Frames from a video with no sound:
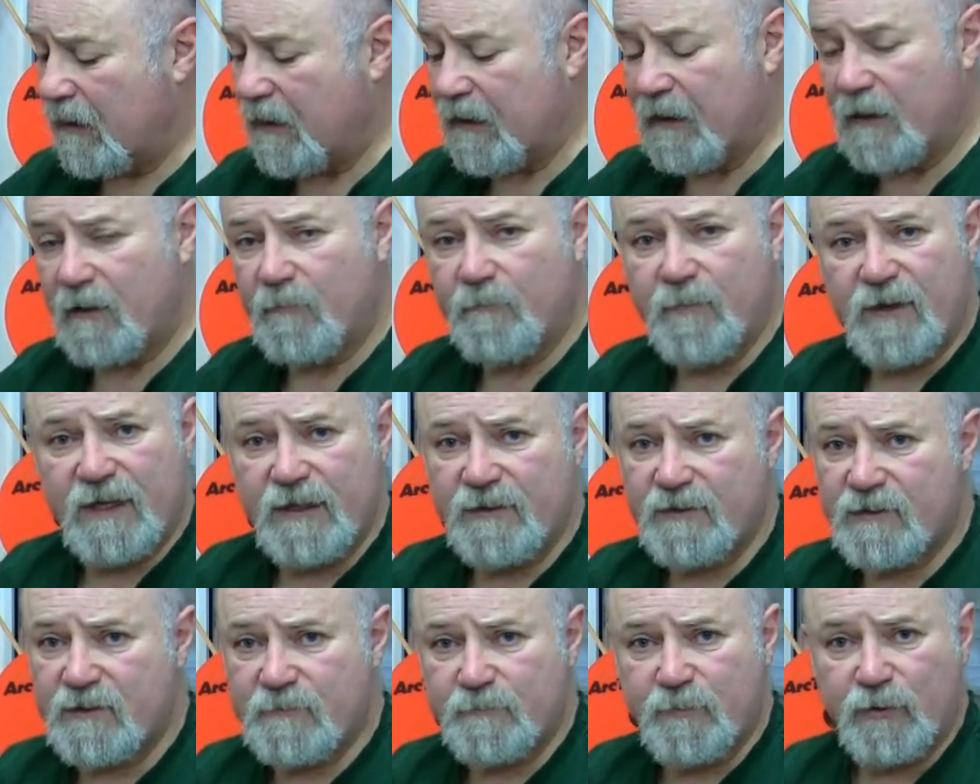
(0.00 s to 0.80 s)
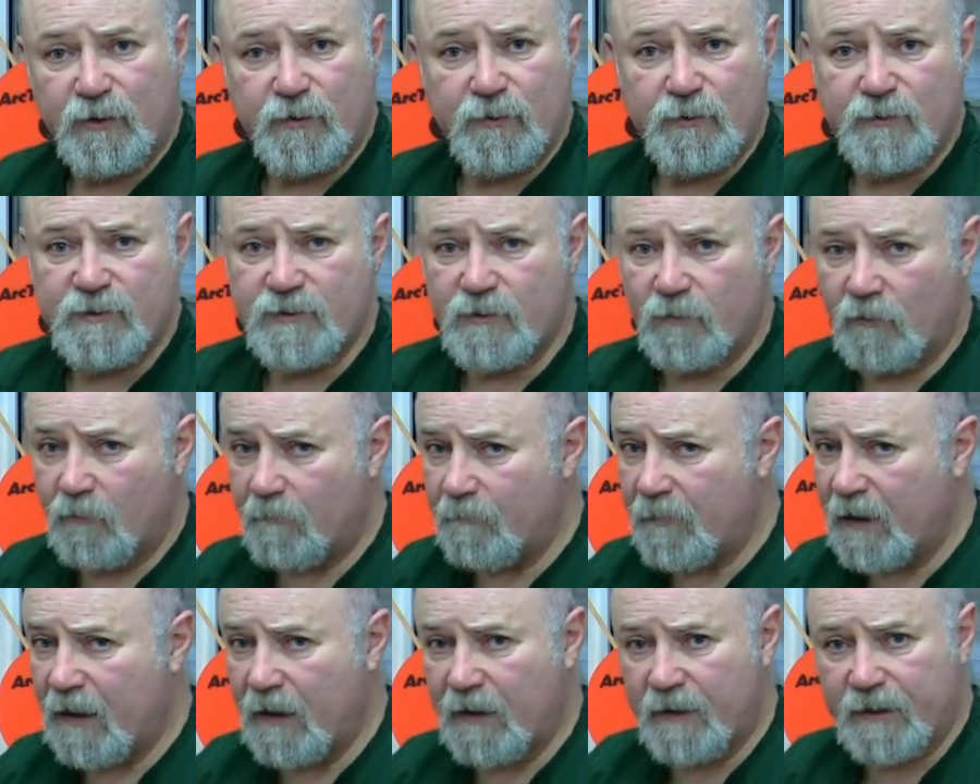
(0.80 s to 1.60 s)
uh, be it spruce
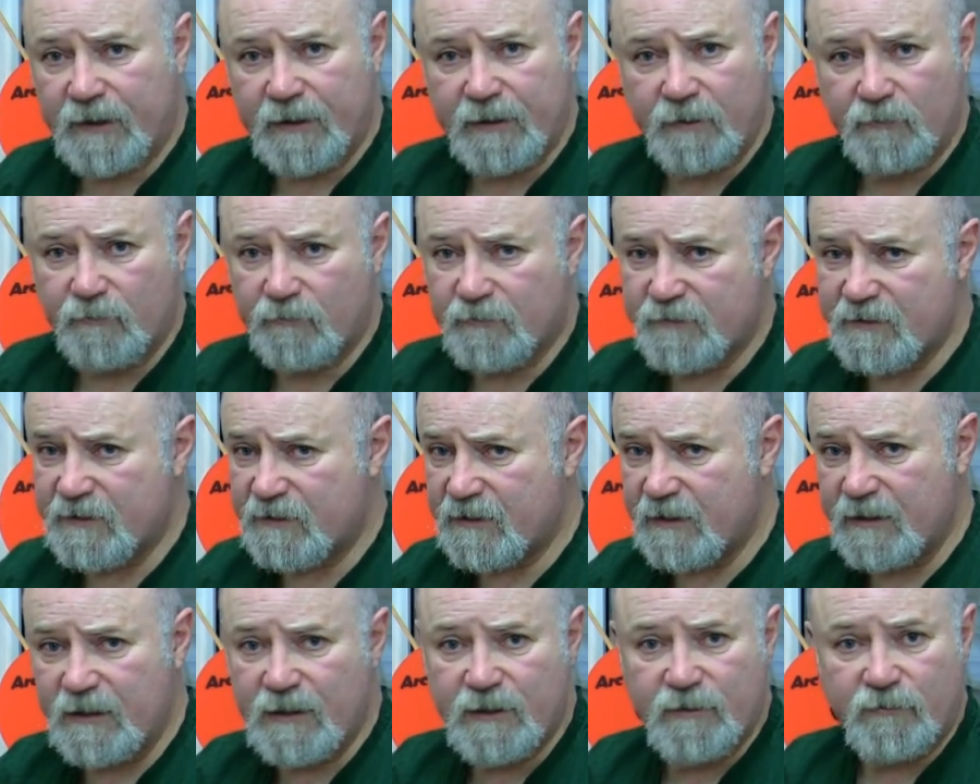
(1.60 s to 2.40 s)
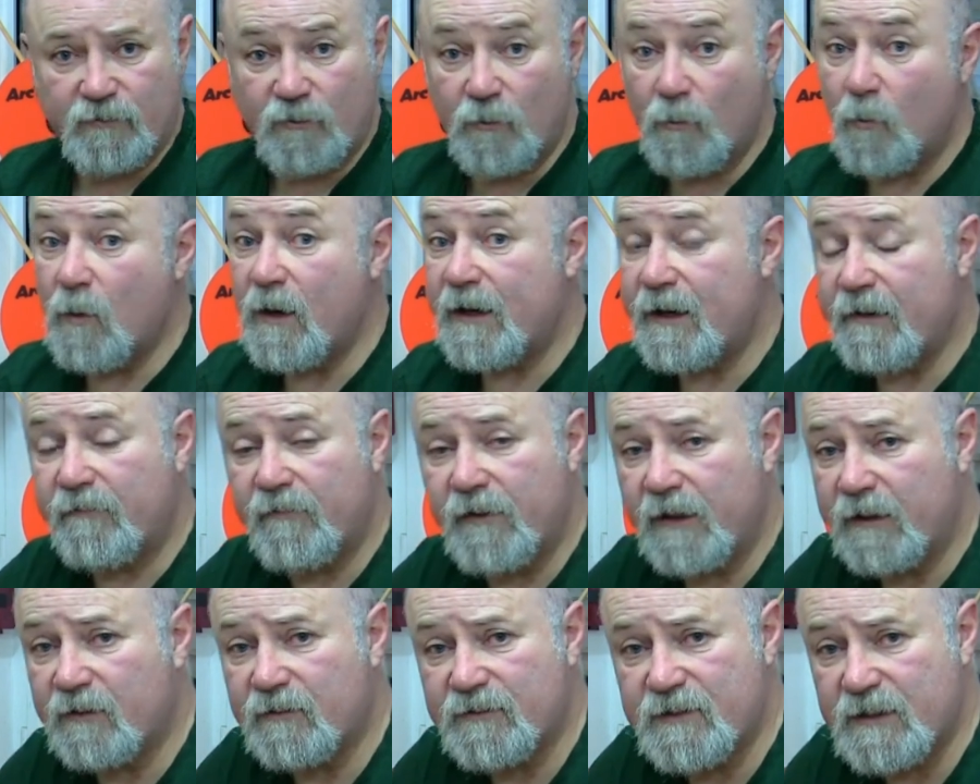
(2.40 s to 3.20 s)
or pine or cedar or
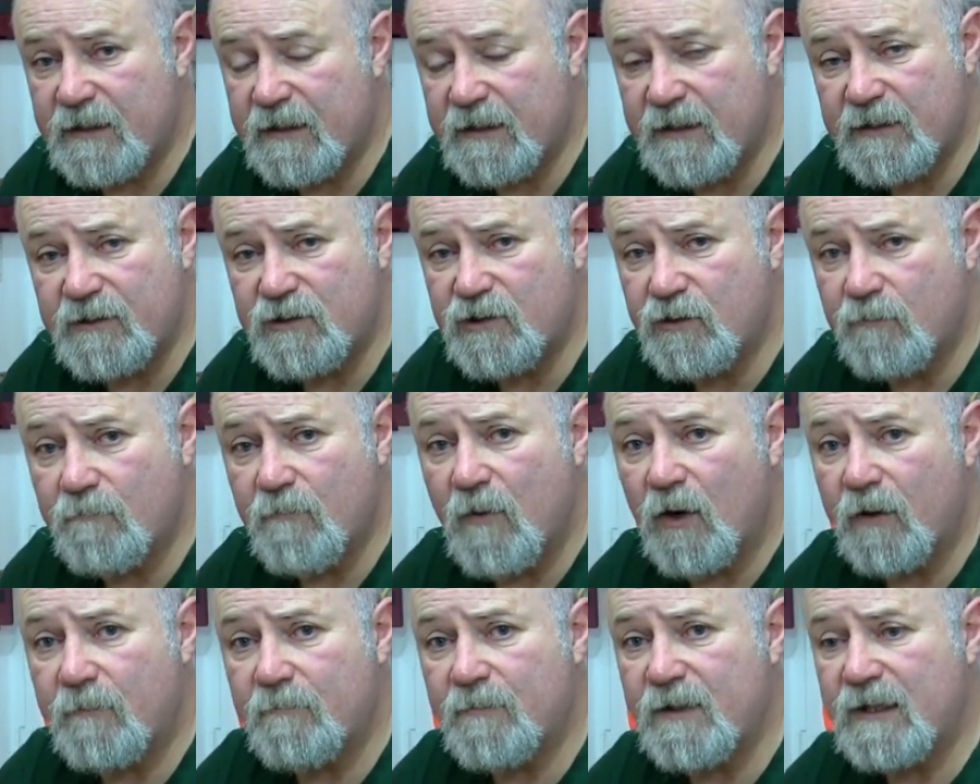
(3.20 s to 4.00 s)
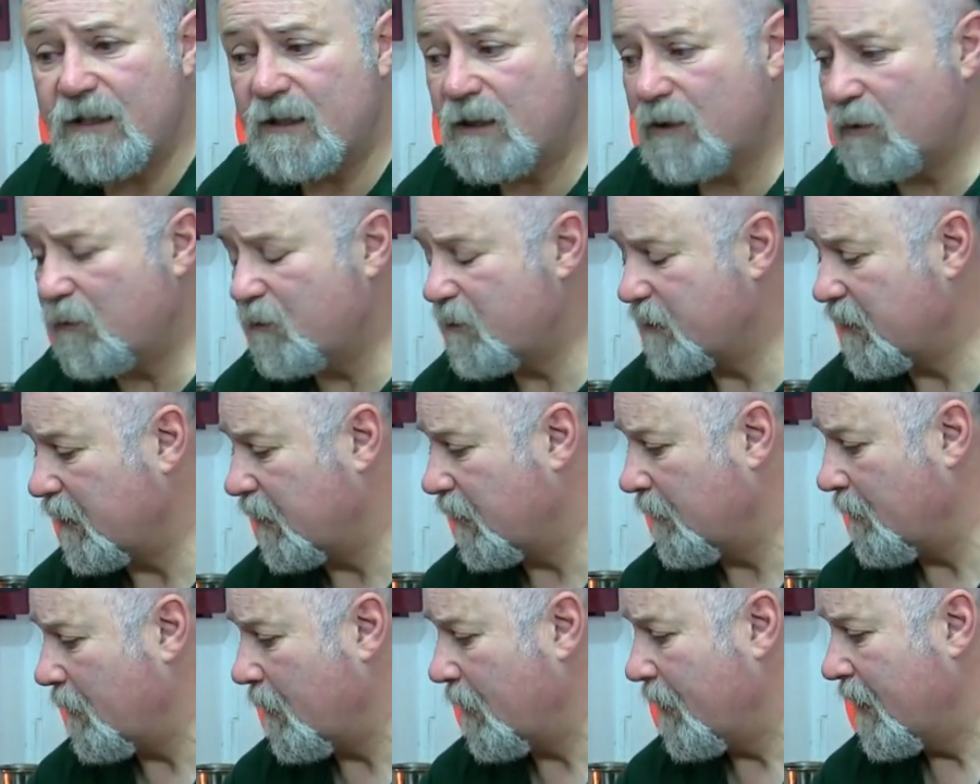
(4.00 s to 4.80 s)
whatever else it is you might be
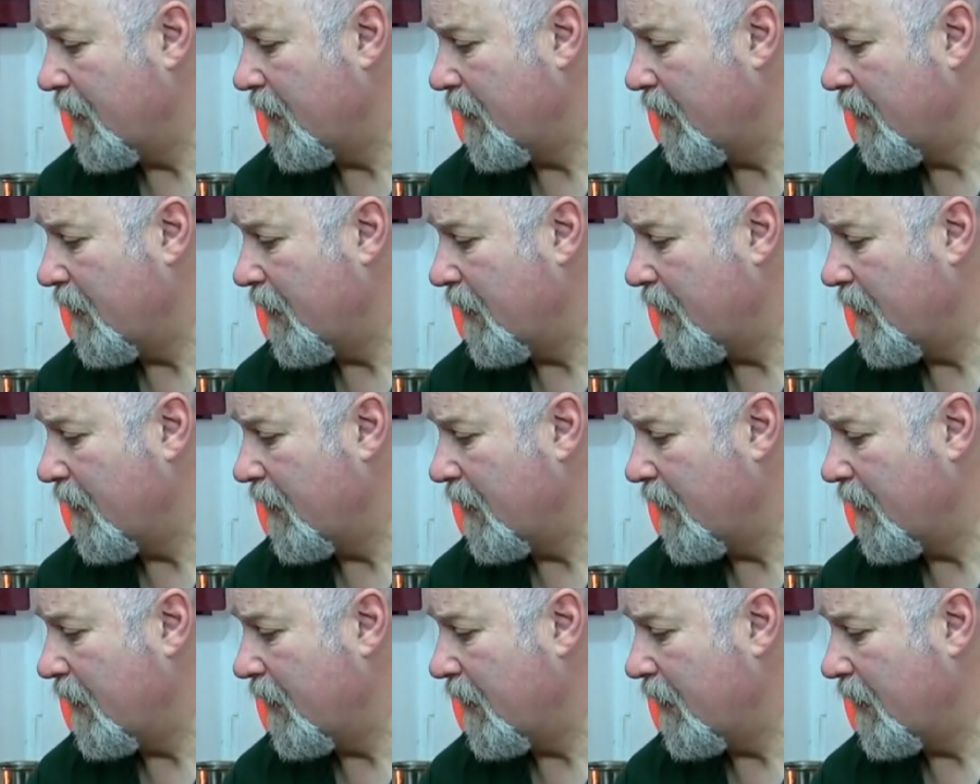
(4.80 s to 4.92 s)
using.